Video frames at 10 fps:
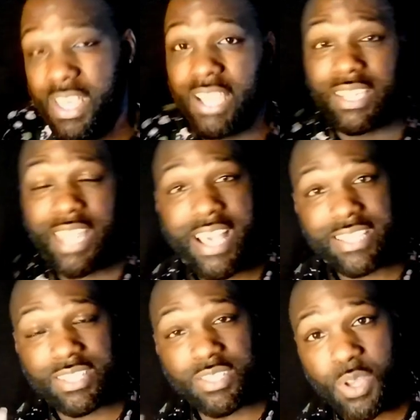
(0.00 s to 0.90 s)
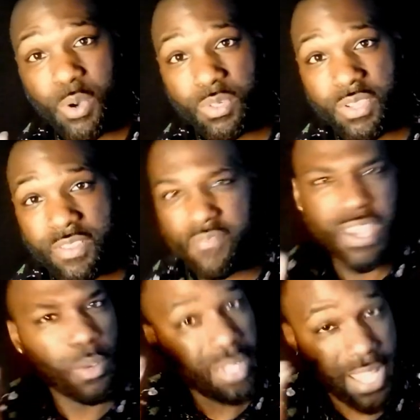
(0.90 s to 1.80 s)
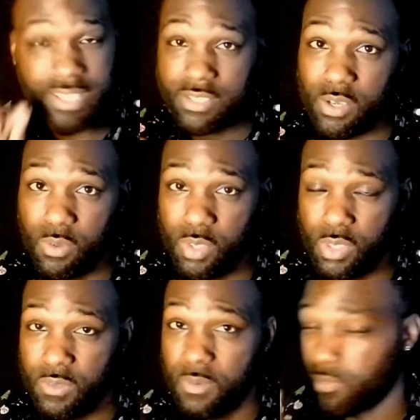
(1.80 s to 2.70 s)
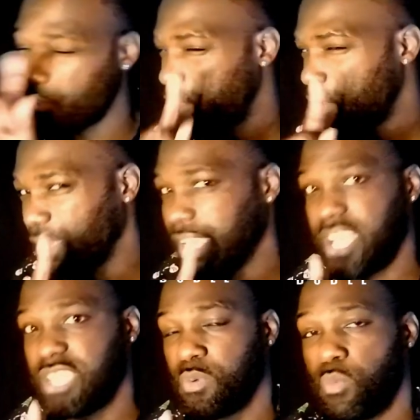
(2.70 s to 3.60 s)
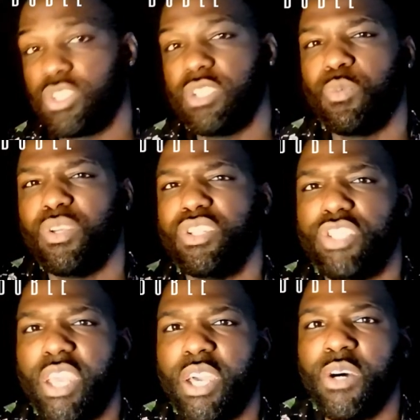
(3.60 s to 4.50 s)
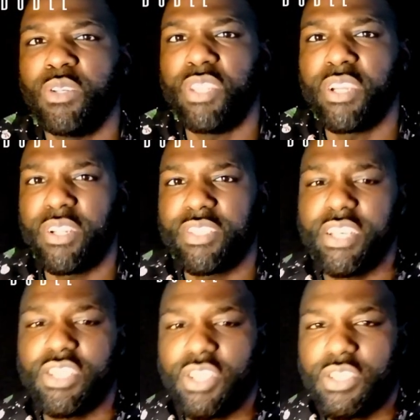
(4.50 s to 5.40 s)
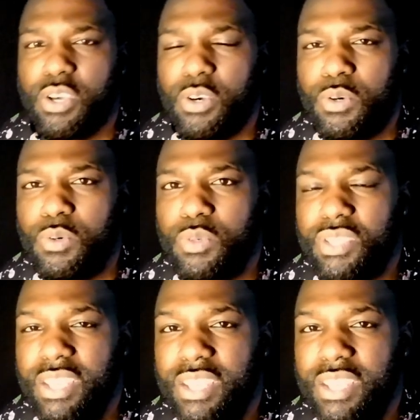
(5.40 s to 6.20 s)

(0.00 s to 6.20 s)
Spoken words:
That last note, very last note, the very last one where she went down there and touched the toes.